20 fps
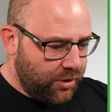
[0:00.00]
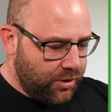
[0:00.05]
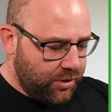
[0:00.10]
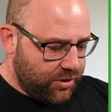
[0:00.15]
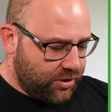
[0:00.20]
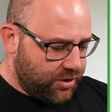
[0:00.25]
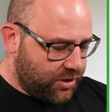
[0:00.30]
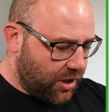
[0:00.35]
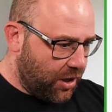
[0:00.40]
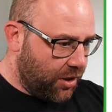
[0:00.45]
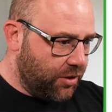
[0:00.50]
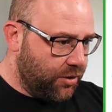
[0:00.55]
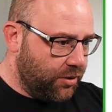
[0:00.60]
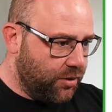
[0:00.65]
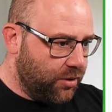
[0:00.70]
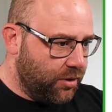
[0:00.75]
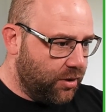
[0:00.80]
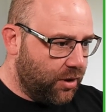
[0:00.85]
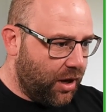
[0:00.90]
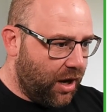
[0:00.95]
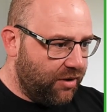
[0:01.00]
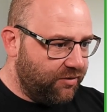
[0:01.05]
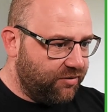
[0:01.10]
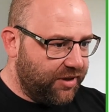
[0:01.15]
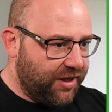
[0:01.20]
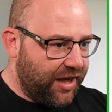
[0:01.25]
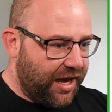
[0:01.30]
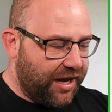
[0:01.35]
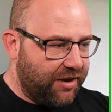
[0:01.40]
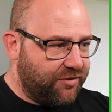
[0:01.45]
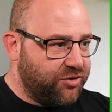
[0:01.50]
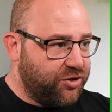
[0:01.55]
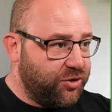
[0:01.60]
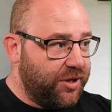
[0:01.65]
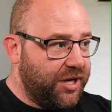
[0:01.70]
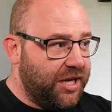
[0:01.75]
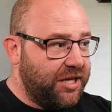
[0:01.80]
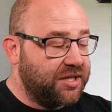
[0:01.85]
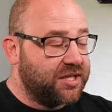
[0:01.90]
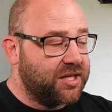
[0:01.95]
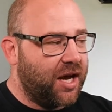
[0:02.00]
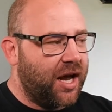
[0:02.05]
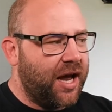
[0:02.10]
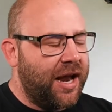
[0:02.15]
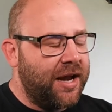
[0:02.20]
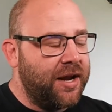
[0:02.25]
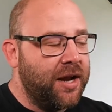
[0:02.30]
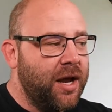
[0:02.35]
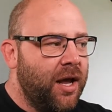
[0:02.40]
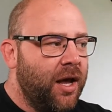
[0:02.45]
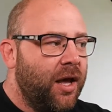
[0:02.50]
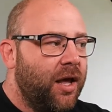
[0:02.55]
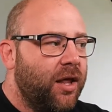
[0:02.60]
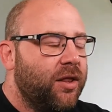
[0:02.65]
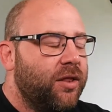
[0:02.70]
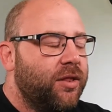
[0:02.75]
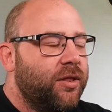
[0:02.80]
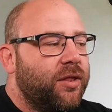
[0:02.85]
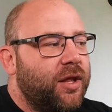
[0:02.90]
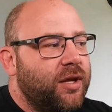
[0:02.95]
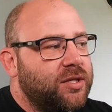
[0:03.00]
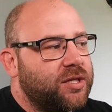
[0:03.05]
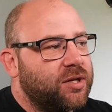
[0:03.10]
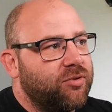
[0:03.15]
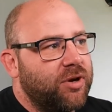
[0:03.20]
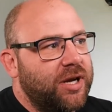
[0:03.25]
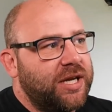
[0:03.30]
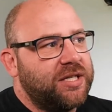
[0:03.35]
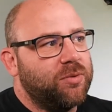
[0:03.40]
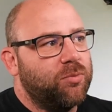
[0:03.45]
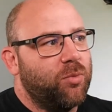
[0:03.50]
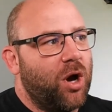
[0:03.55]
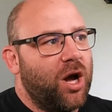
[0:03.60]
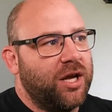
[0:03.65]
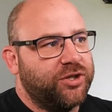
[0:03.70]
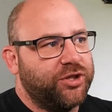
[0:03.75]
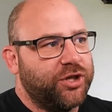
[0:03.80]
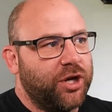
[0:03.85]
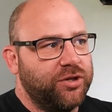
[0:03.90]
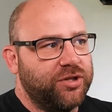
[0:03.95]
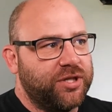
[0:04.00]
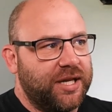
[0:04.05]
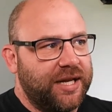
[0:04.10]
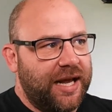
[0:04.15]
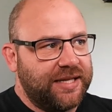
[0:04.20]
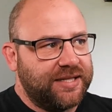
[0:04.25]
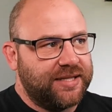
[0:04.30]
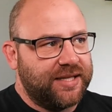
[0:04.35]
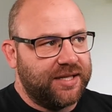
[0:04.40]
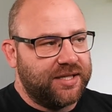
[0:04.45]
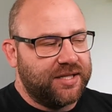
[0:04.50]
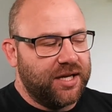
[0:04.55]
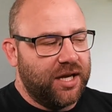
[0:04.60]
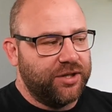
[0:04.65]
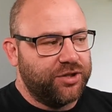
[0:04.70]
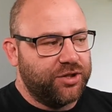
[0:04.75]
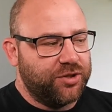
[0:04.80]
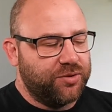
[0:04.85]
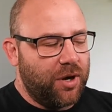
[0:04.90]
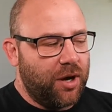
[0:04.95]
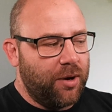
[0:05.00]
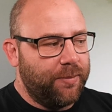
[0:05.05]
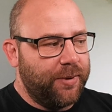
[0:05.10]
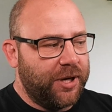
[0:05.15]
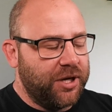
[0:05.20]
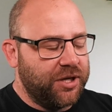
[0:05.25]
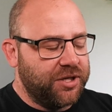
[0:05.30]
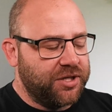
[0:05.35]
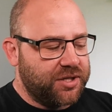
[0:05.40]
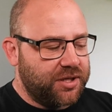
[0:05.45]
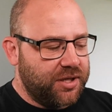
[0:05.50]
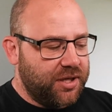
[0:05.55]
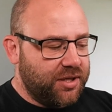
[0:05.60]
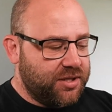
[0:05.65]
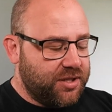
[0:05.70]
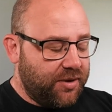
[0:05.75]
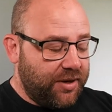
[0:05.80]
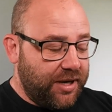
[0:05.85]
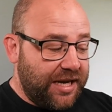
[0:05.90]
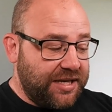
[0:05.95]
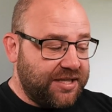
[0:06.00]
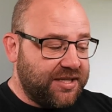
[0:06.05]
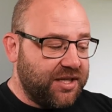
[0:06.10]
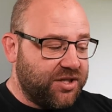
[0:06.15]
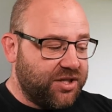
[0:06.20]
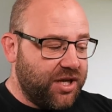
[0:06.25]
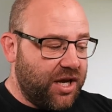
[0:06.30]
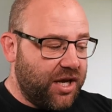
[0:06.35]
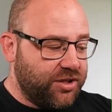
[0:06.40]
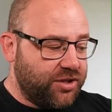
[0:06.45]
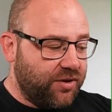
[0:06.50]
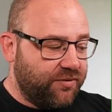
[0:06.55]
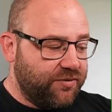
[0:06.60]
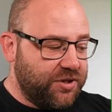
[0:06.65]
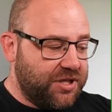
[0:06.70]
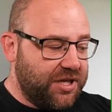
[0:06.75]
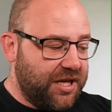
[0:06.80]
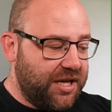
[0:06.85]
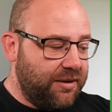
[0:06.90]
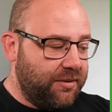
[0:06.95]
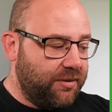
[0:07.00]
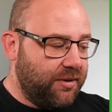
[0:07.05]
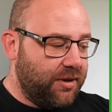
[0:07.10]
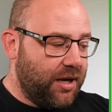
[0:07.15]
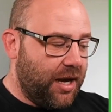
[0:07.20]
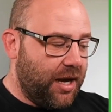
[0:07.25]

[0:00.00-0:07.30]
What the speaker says: So hopefully that gives you an insight. And there's a reason why I chose Elasticsearch as well, because Elasticsearch obviously